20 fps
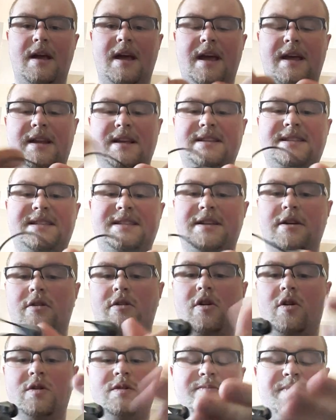and it
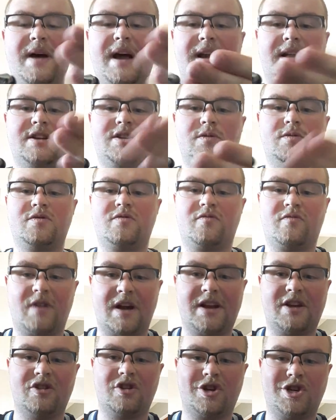still goes back into its
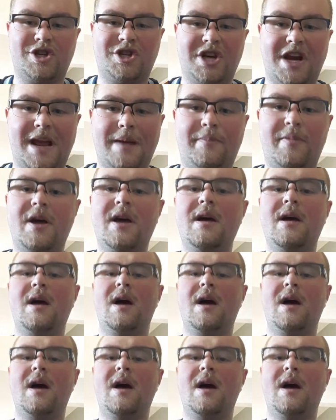regular shape.